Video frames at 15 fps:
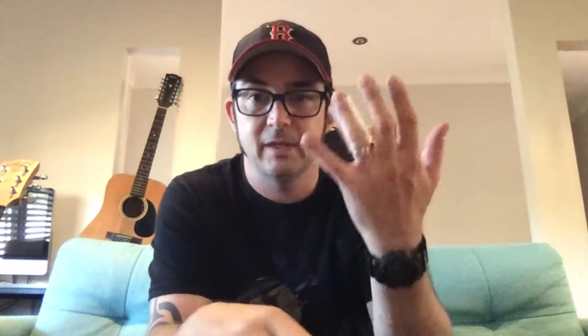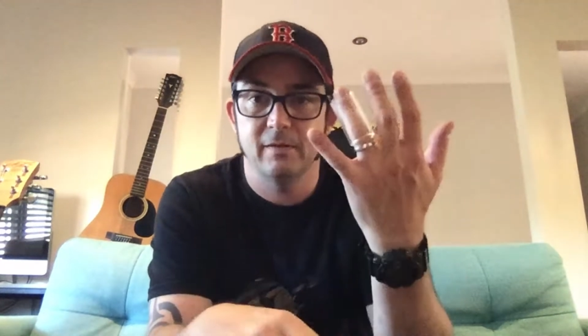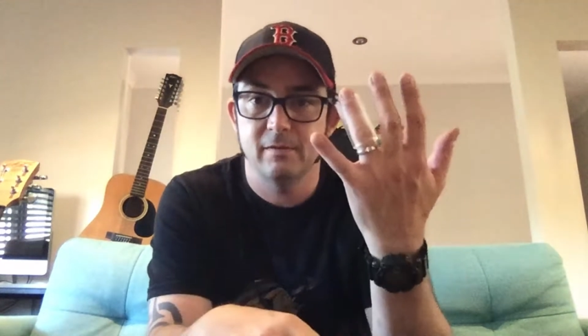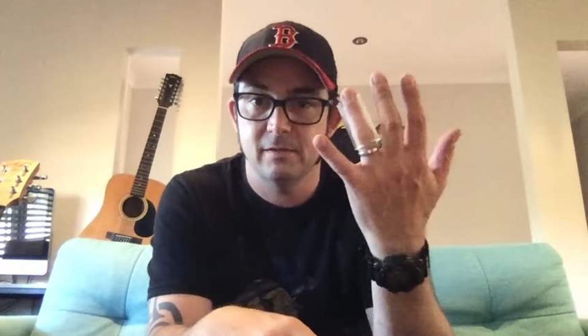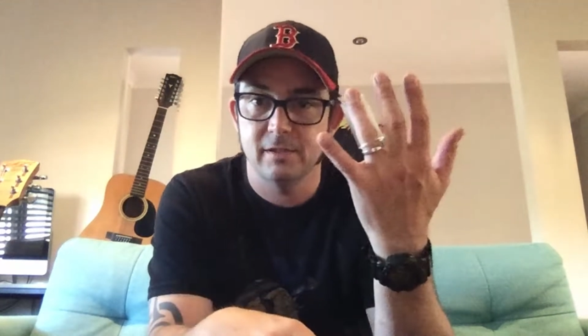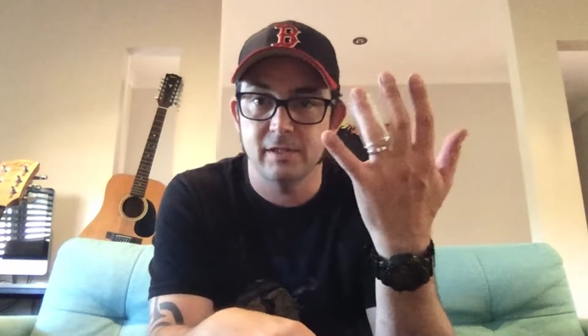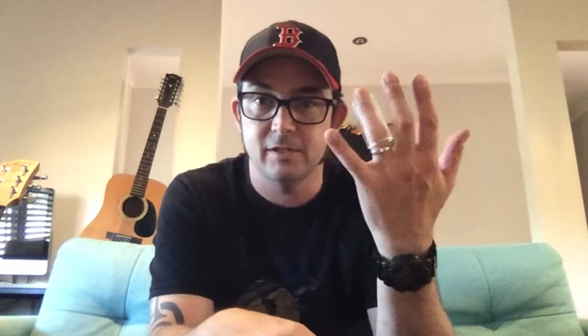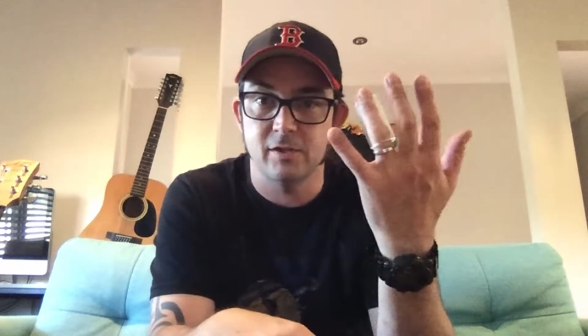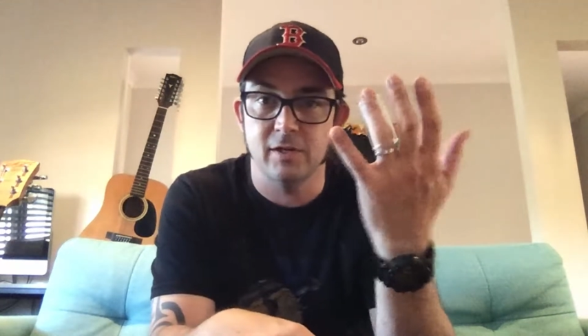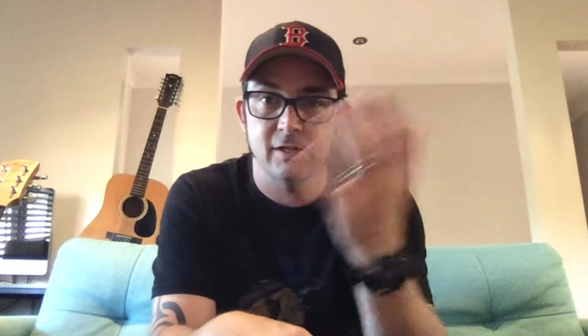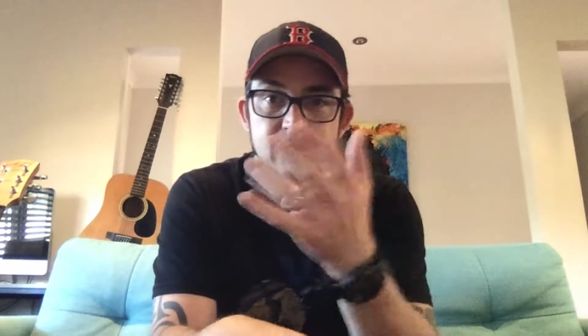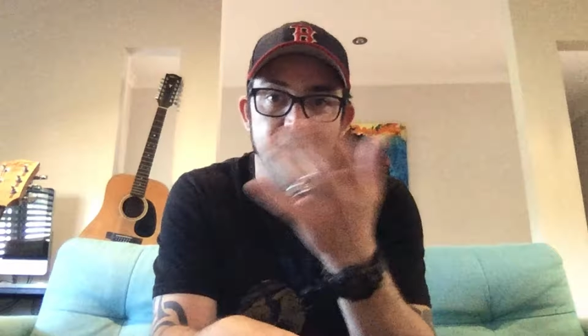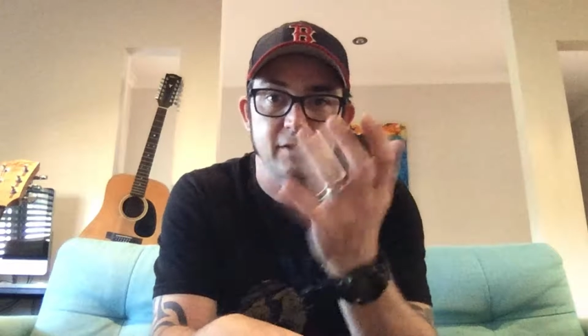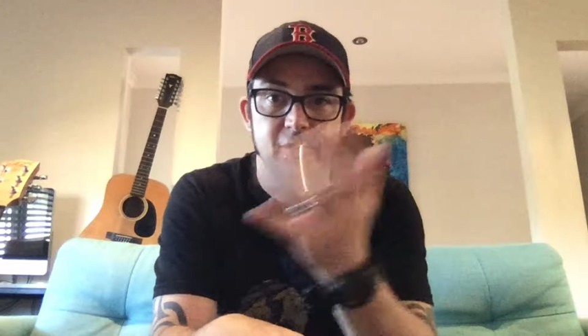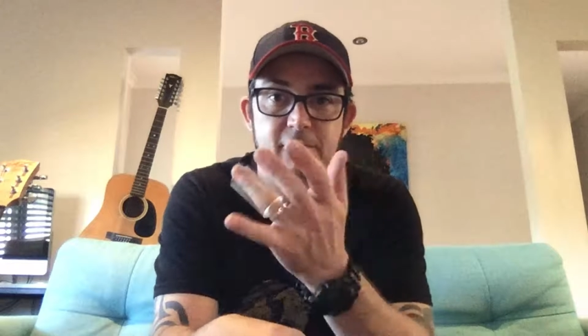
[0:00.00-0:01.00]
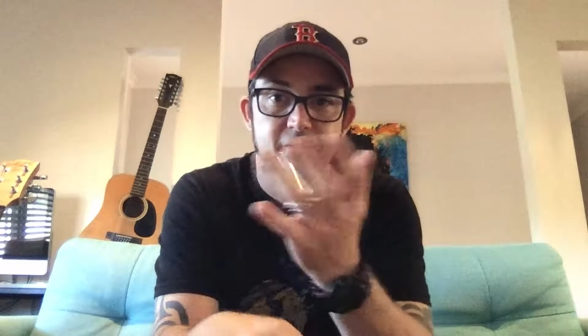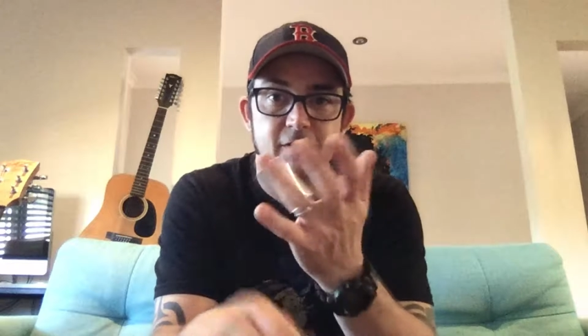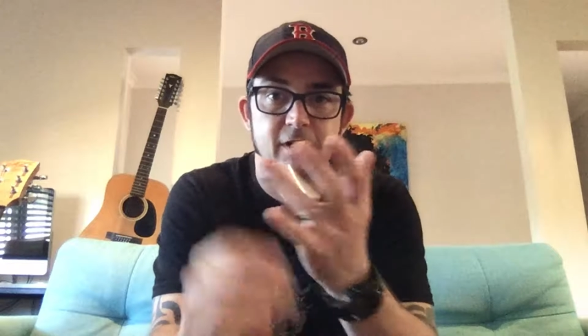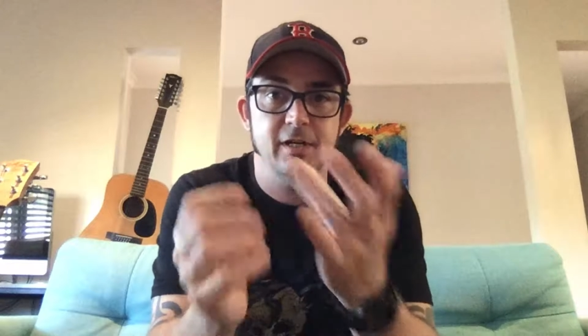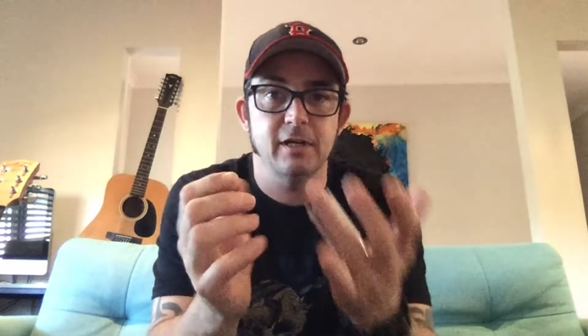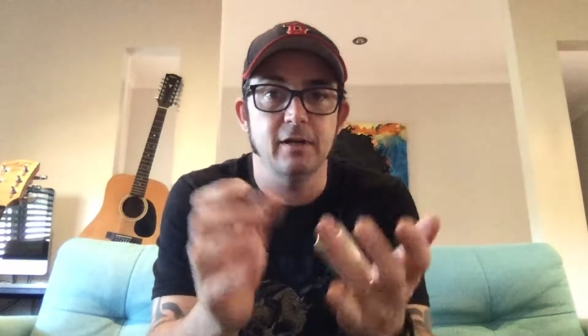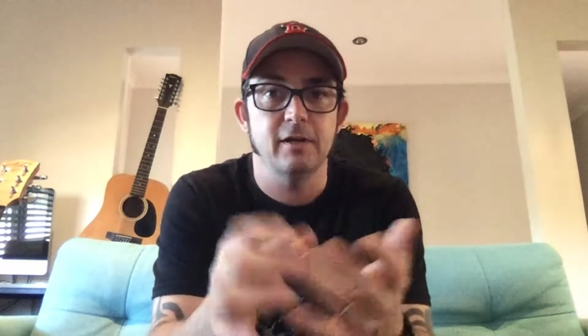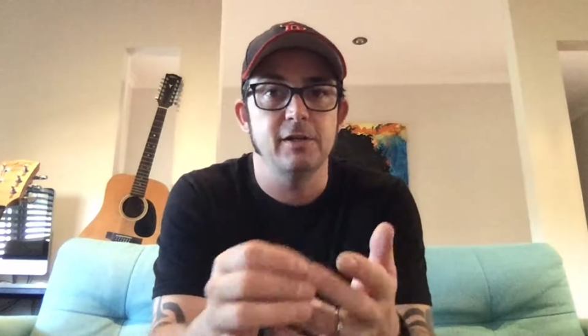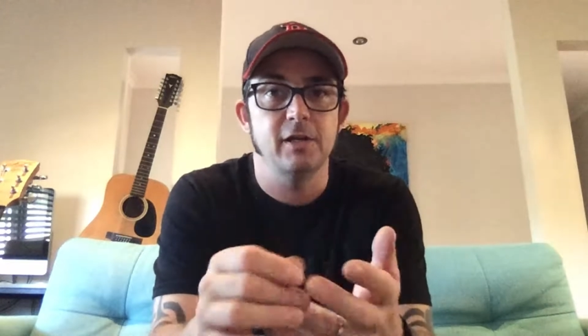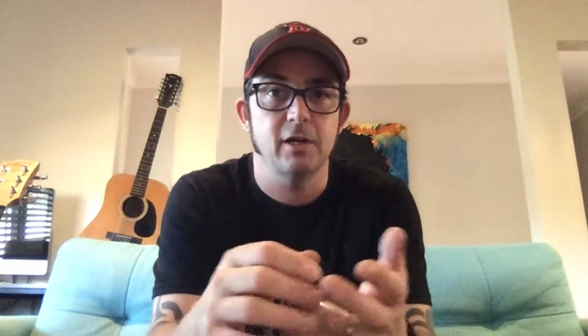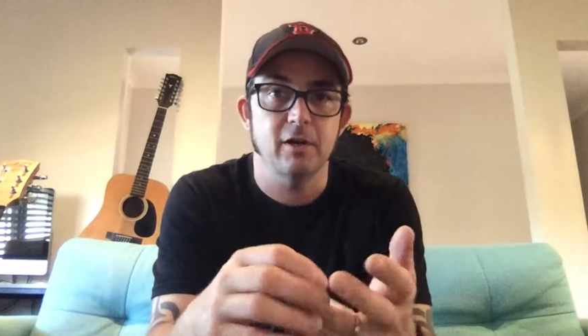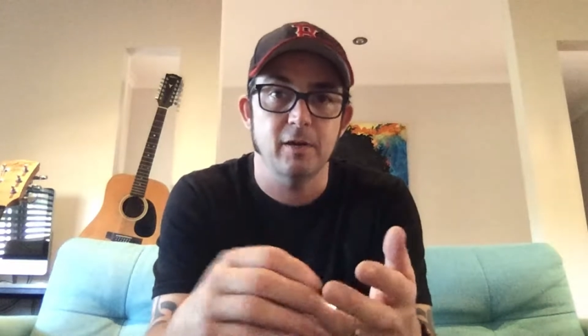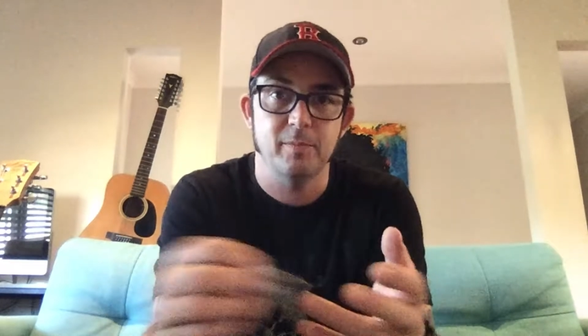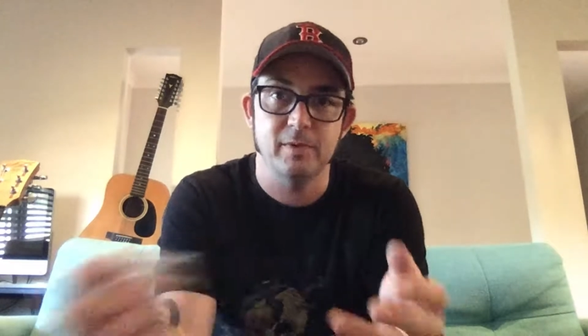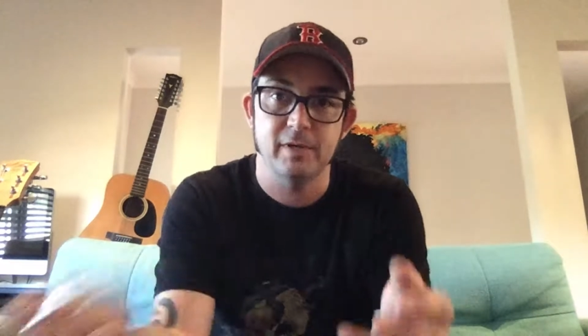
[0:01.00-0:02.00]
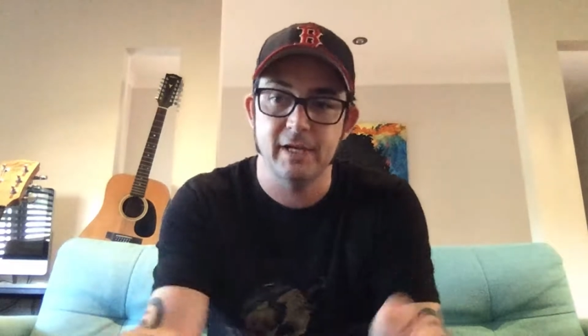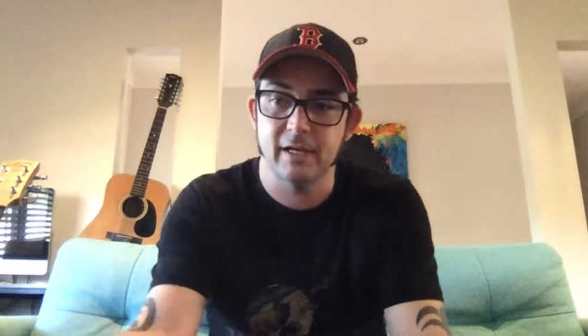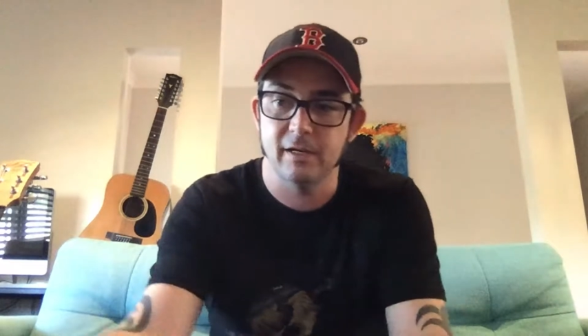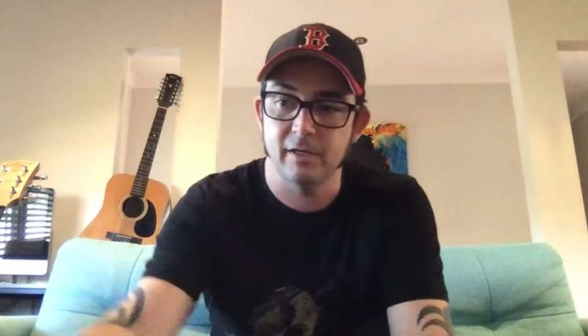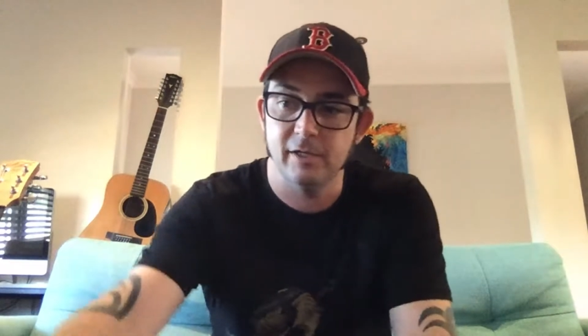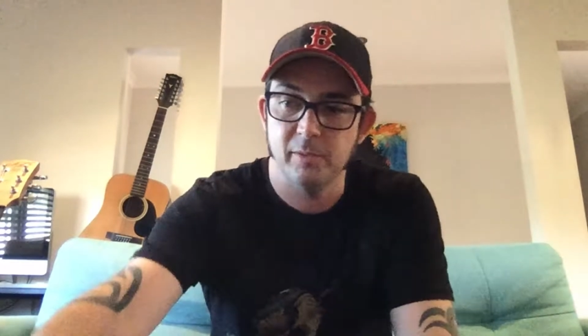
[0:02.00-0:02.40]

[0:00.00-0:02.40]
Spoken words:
Sits nicely on your finger and you go up and down and you